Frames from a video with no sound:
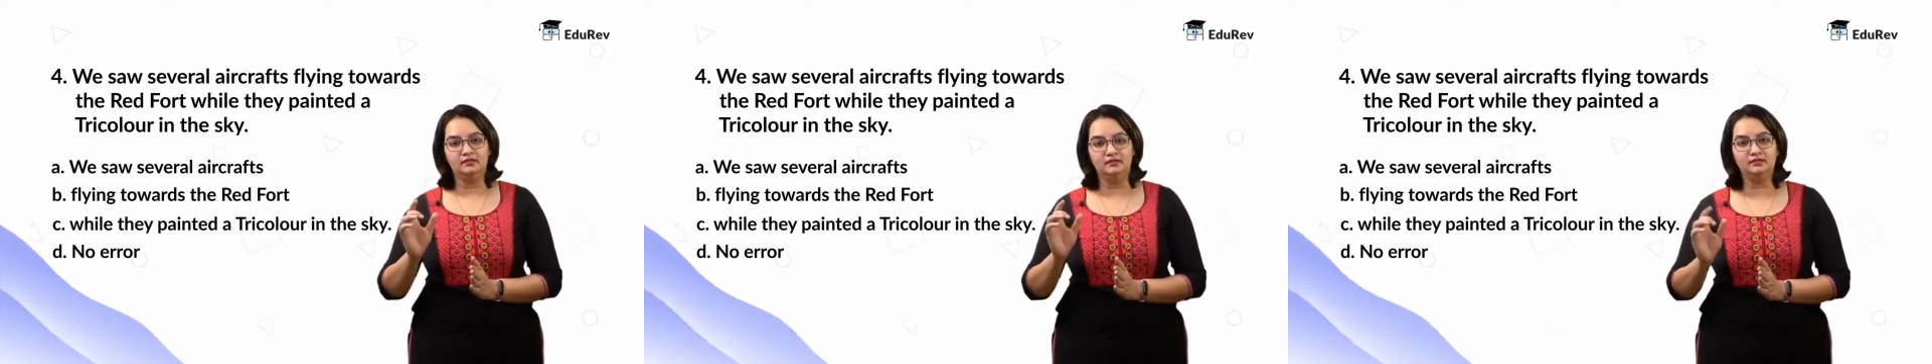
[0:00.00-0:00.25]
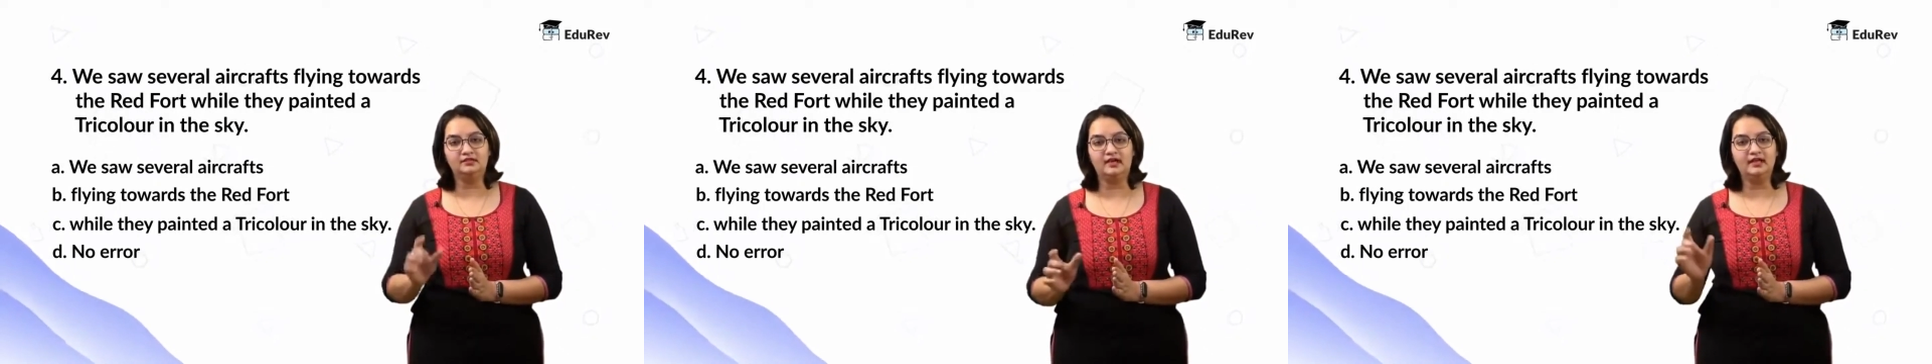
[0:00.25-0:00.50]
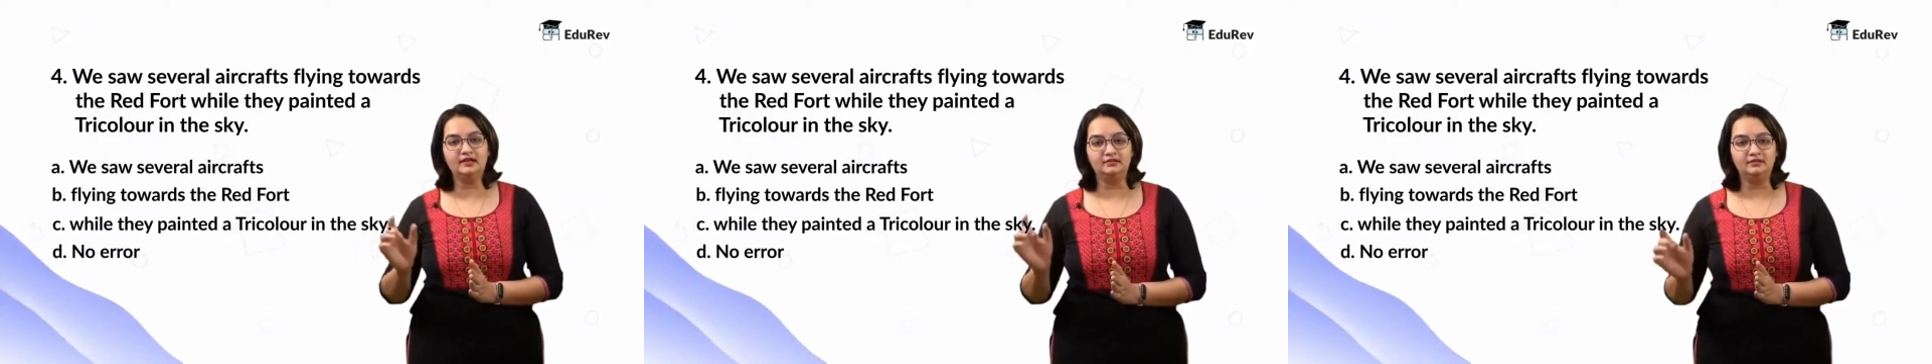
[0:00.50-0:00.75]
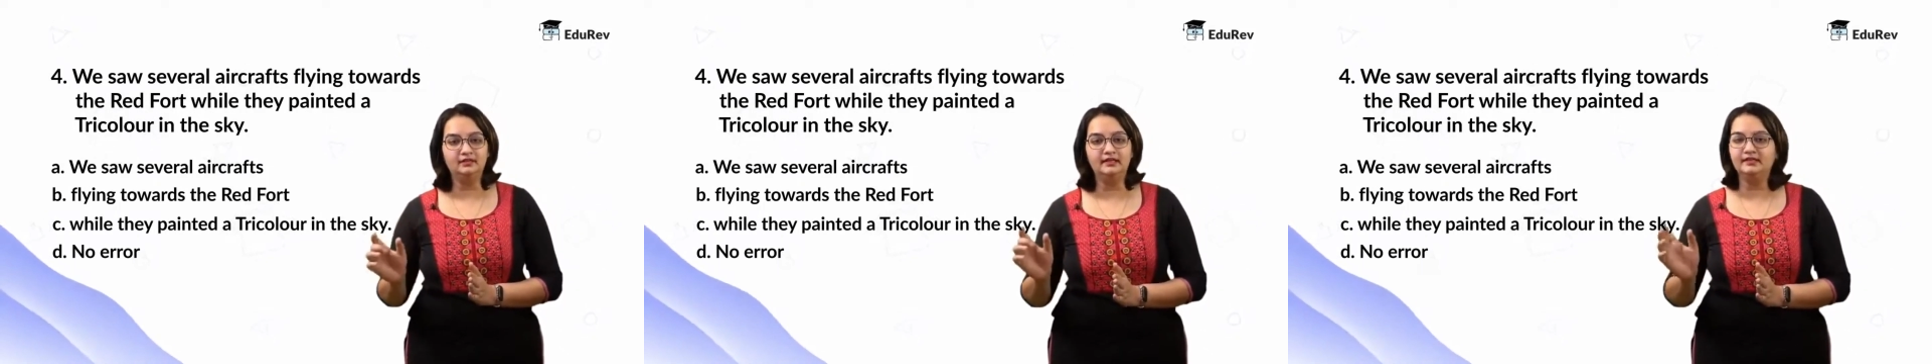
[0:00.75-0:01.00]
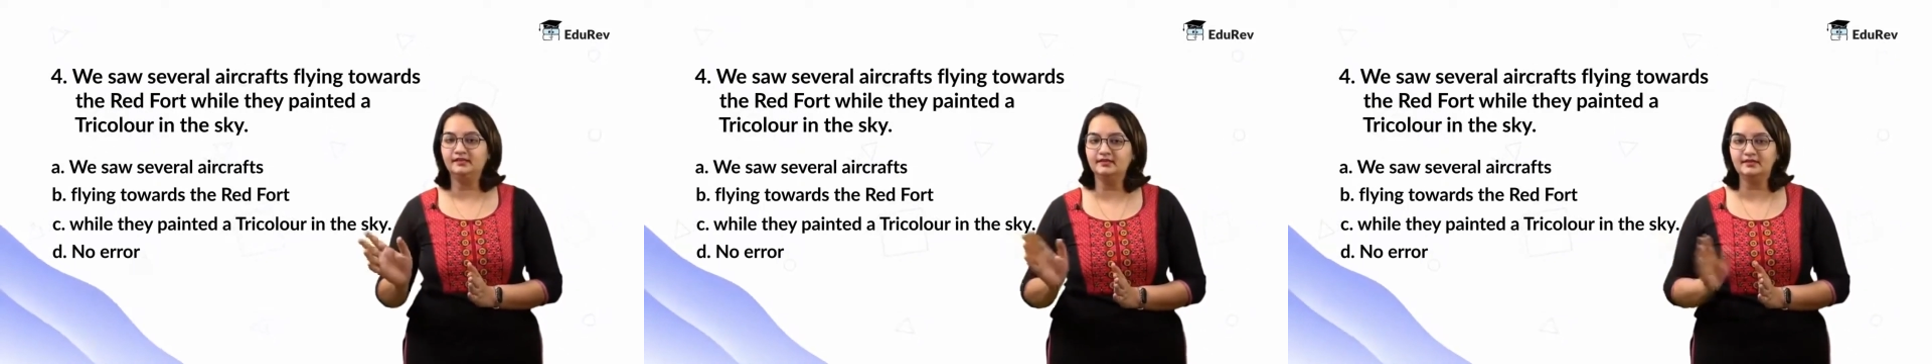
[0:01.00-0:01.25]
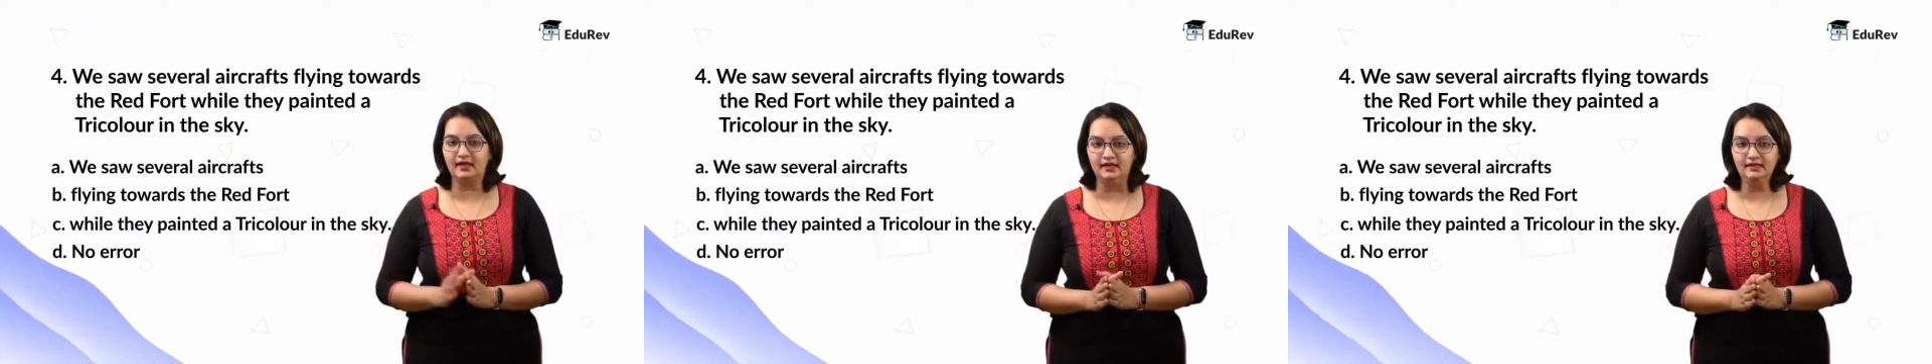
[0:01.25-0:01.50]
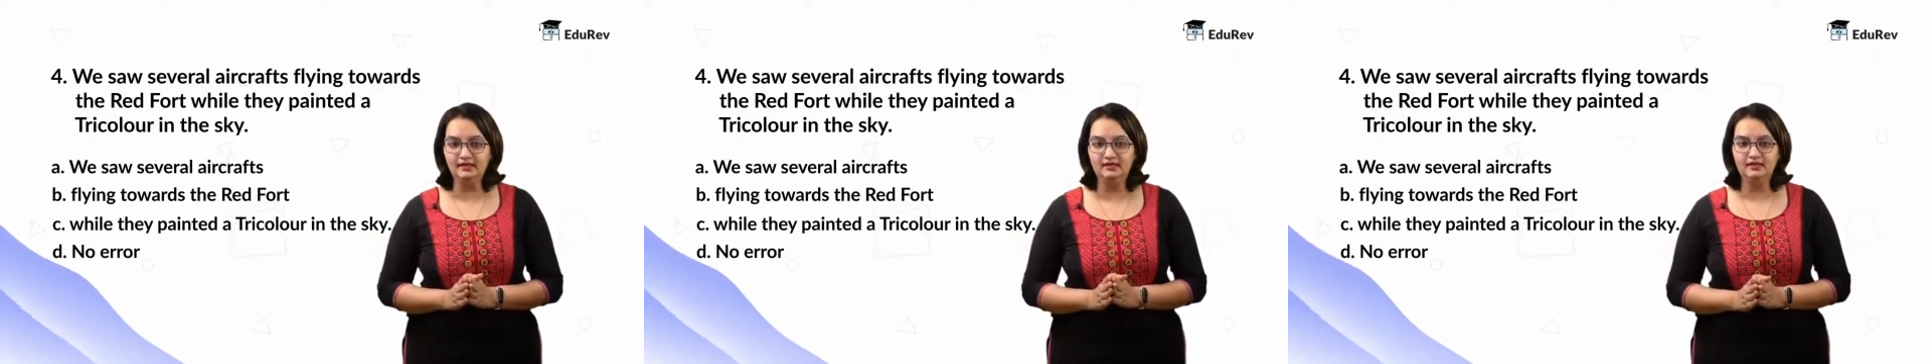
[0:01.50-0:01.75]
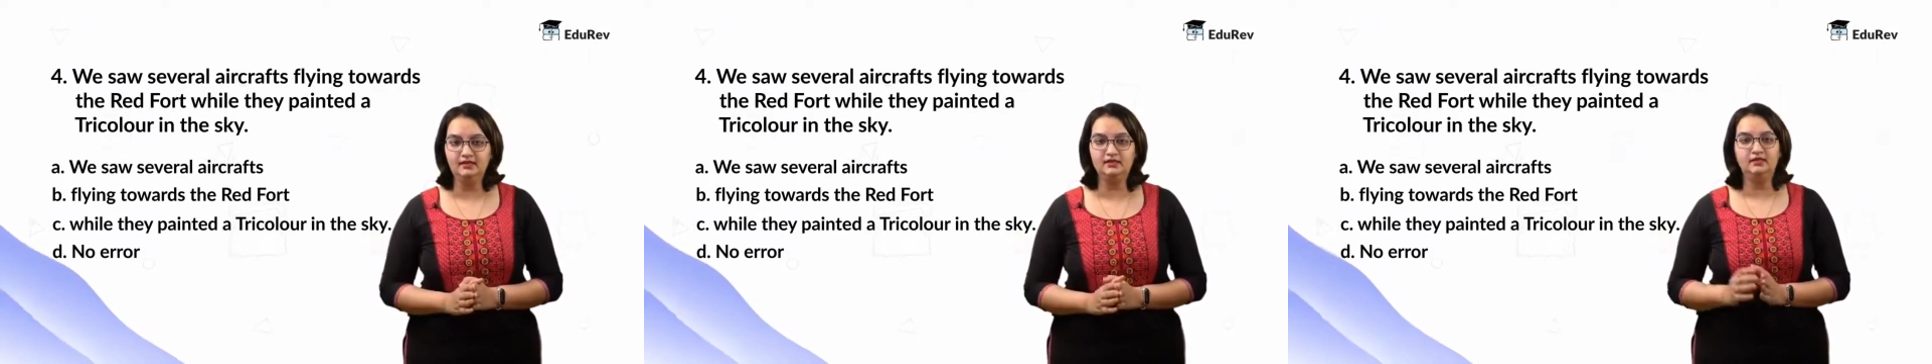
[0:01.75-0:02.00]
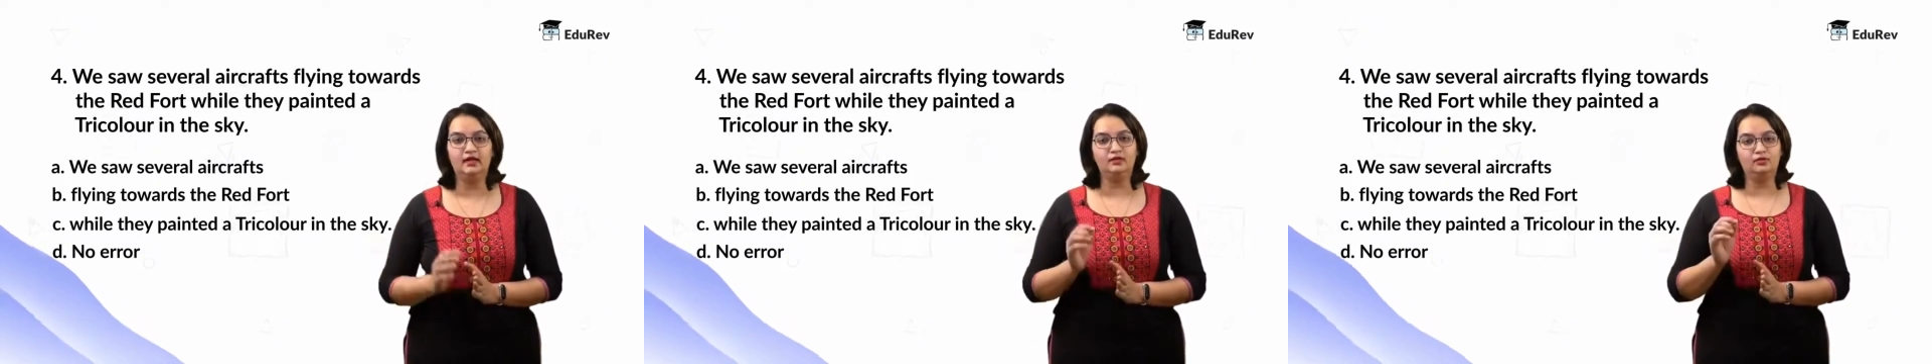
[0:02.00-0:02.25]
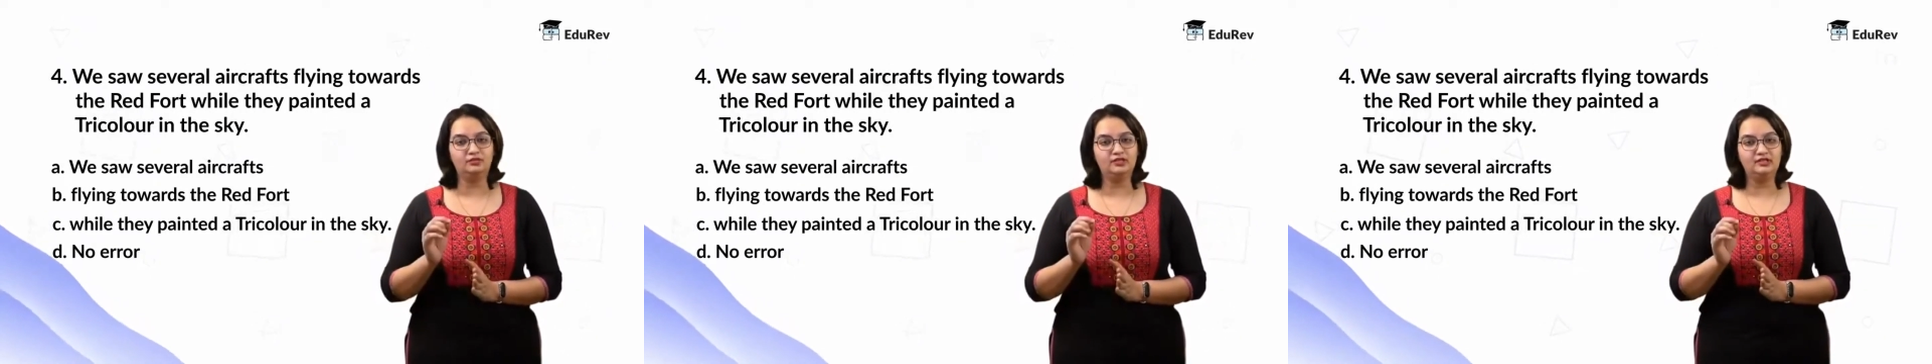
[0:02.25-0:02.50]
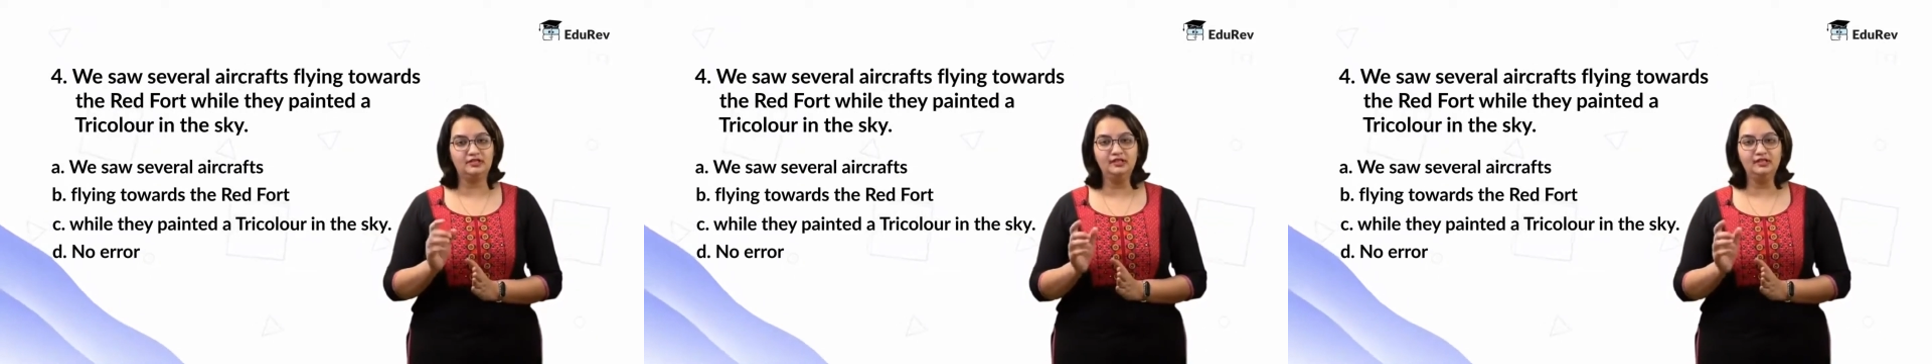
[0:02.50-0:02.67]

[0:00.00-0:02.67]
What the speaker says: a tricolor in the sky. And option